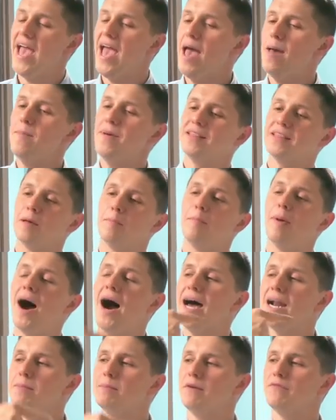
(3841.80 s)
M at the
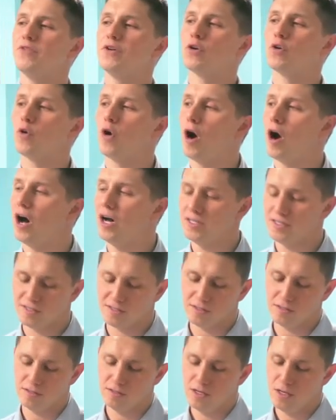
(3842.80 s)
bottom of the
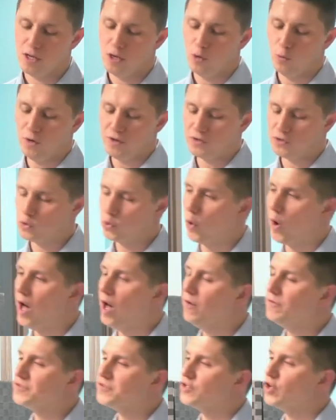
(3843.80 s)
cross, with
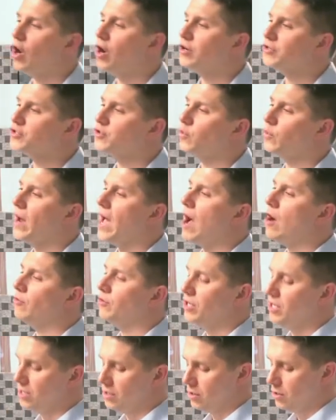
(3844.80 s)
12 stars
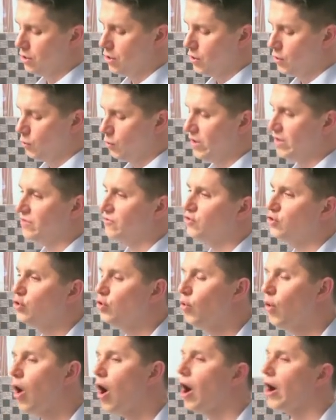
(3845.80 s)
around it, with
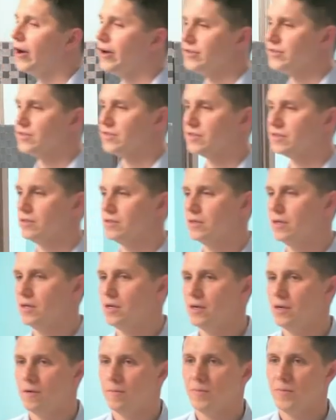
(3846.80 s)
two hearts.
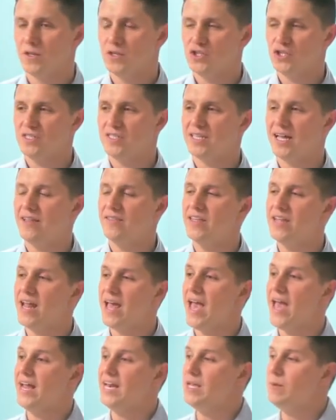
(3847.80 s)
She said that
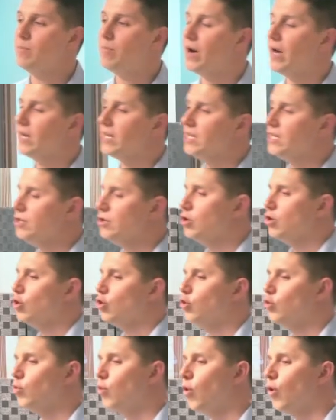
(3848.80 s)
anybody
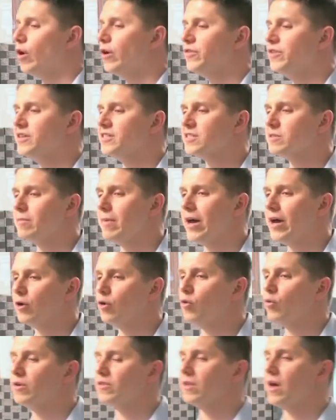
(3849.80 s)
who wore this
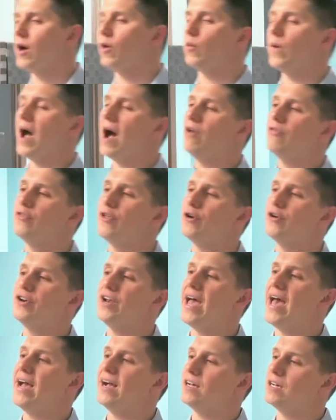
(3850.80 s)
medal with, around their
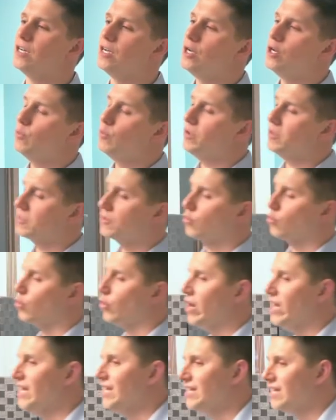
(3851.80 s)
neck with
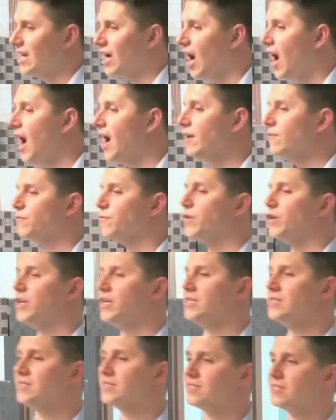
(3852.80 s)
great
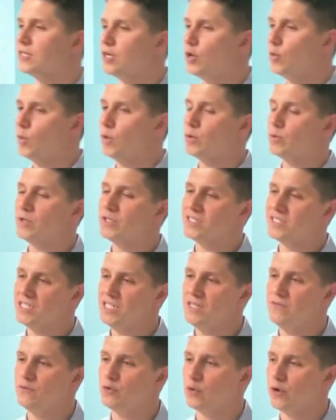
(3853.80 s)
confidence would
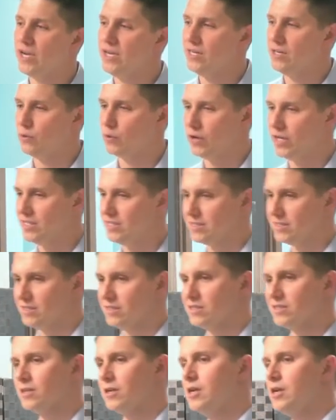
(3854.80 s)
receive great
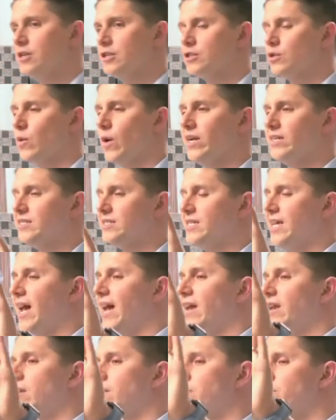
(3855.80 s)
graces. So I
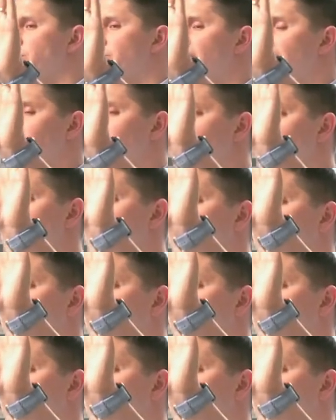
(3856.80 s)
said that the